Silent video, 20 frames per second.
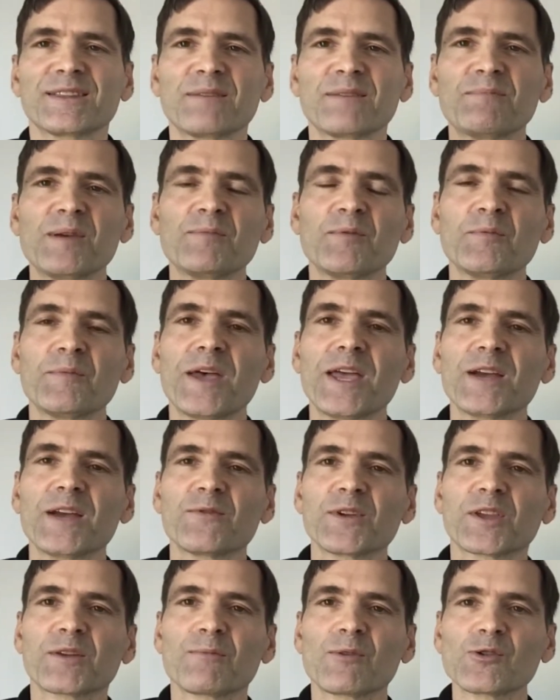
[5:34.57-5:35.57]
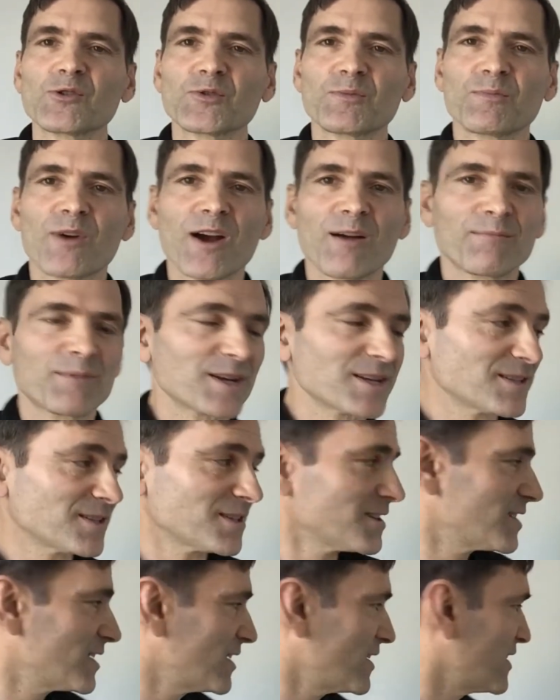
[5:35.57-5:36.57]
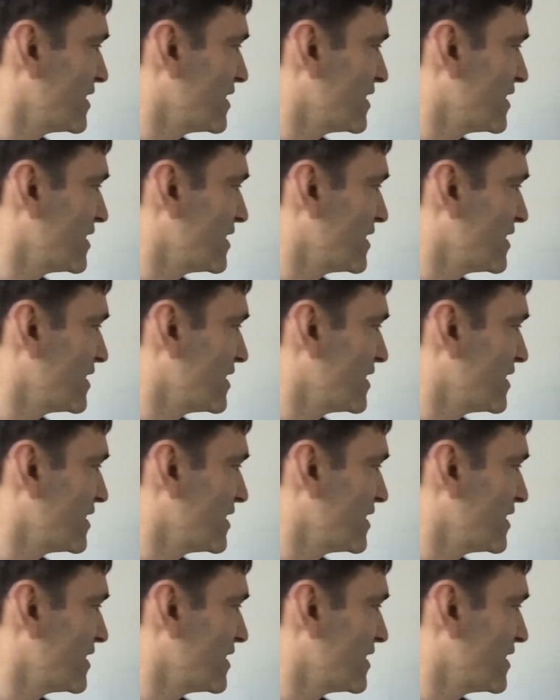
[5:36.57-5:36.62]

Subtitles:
that people make with commercial properties,